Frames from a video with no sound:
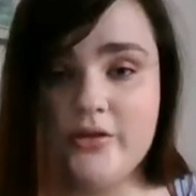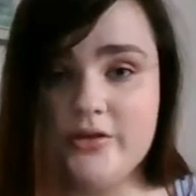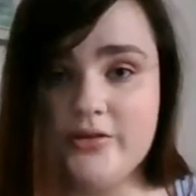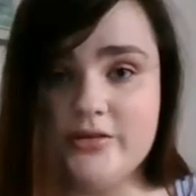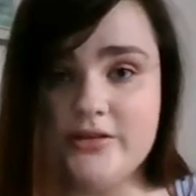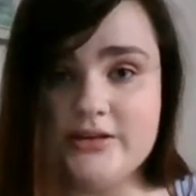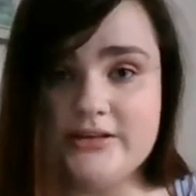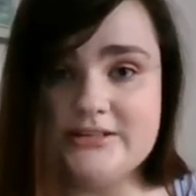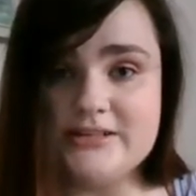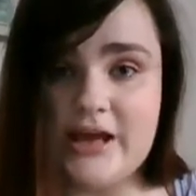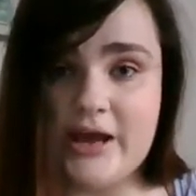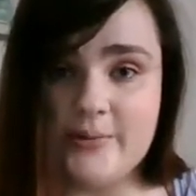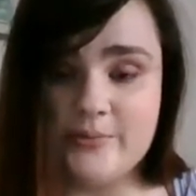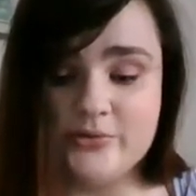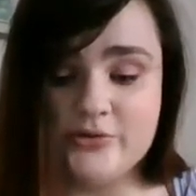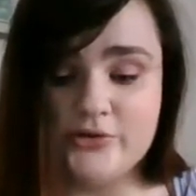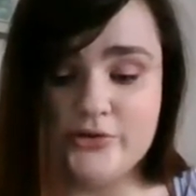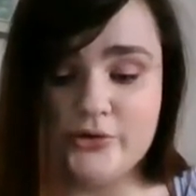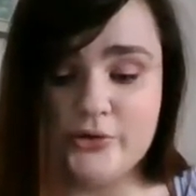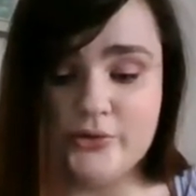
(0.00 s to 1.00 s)
These
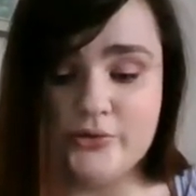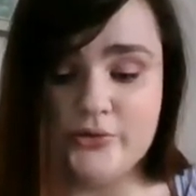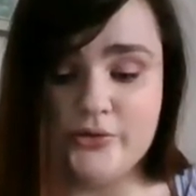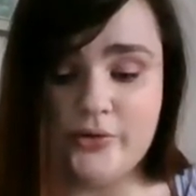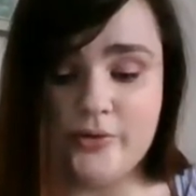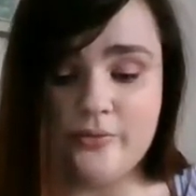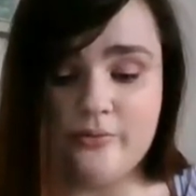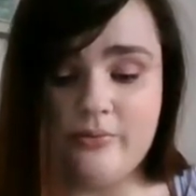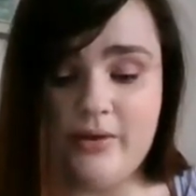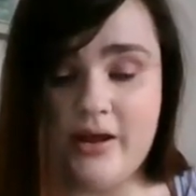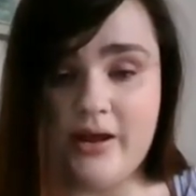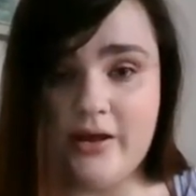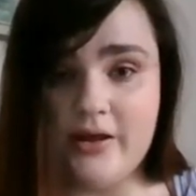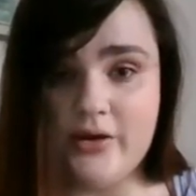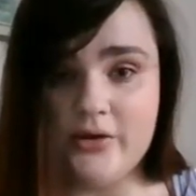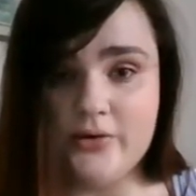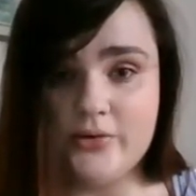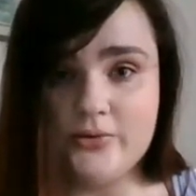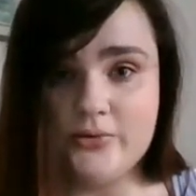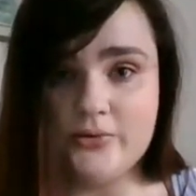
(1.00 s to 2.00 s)
episodes may
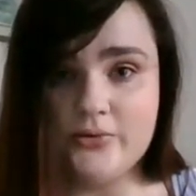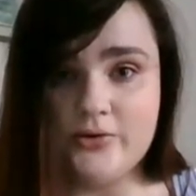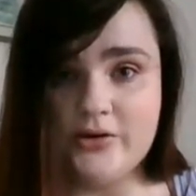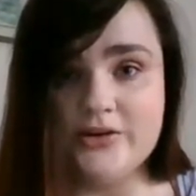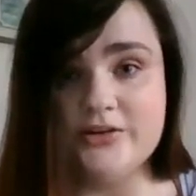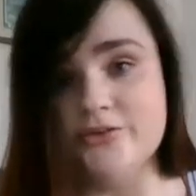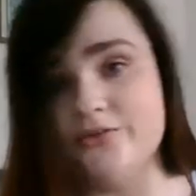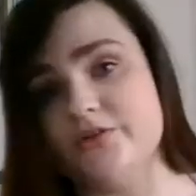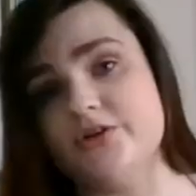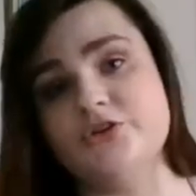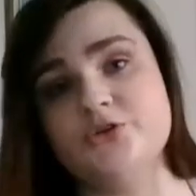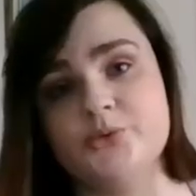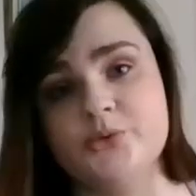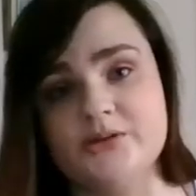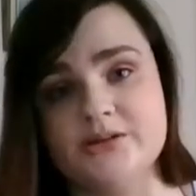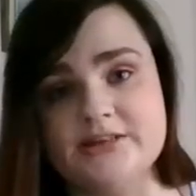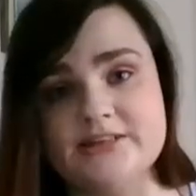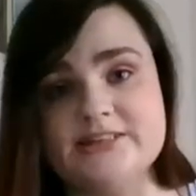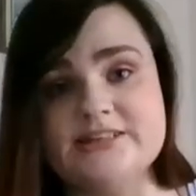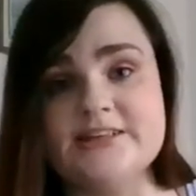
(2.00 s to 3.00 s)

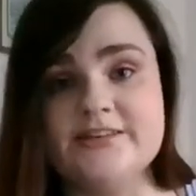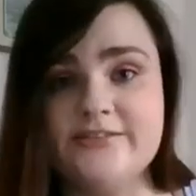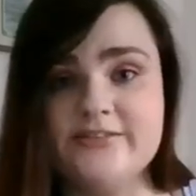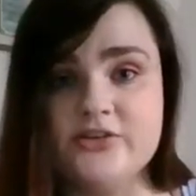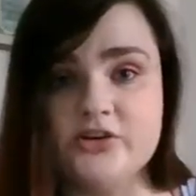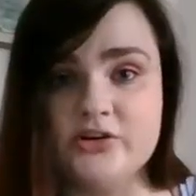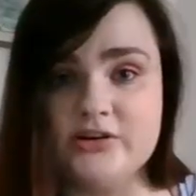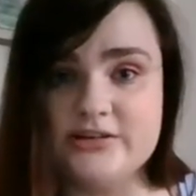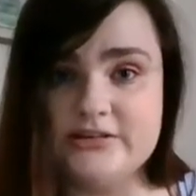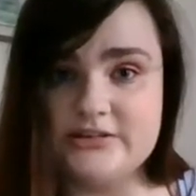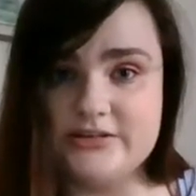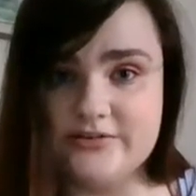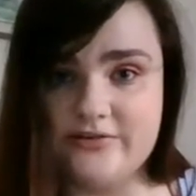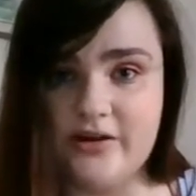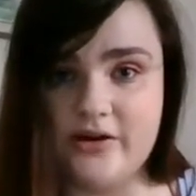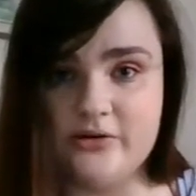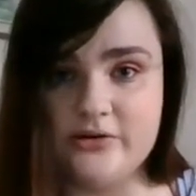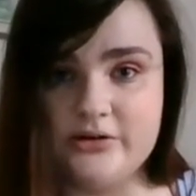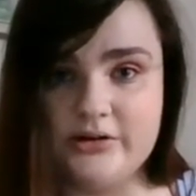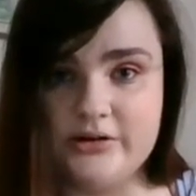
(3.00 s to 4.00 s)
individually differ in
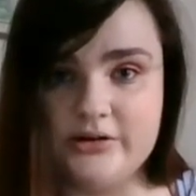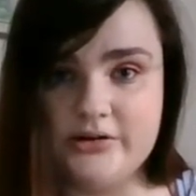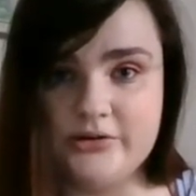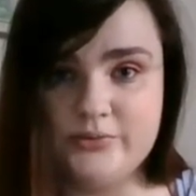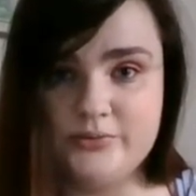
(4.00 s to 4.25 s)
severity,